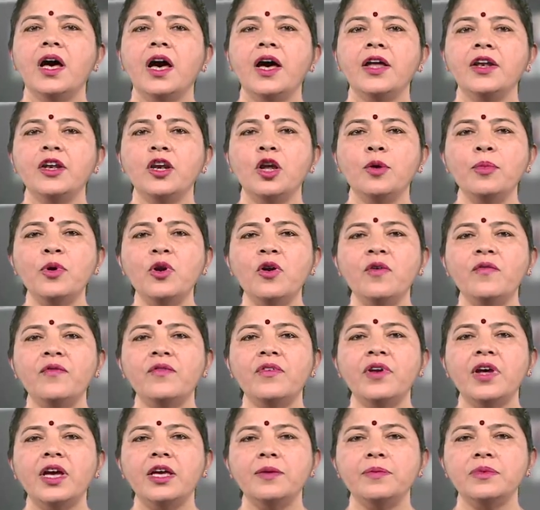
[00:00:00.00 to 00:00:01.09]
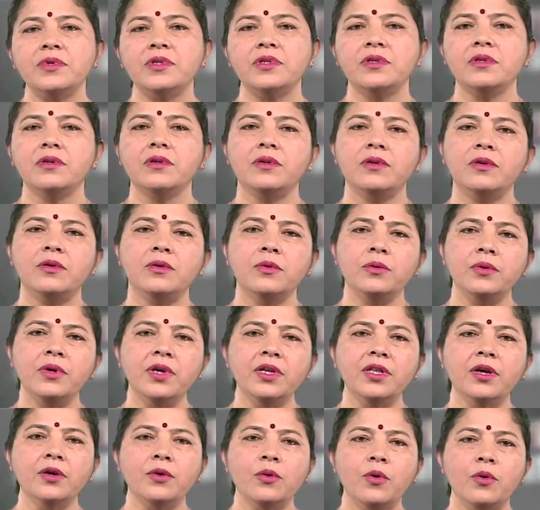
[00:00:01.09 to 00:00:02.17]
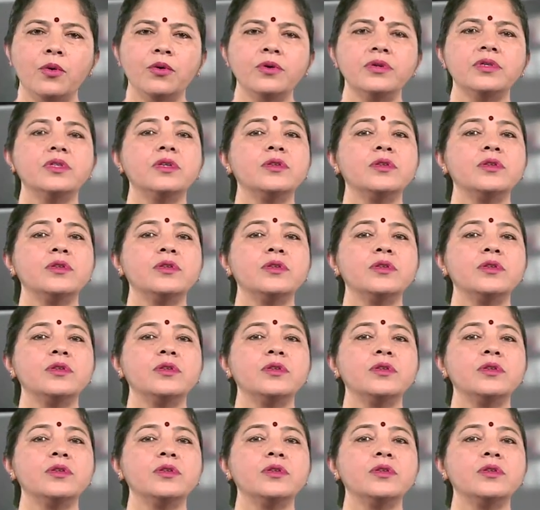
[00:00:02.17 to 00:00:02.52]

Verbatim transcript: A number of times during the course,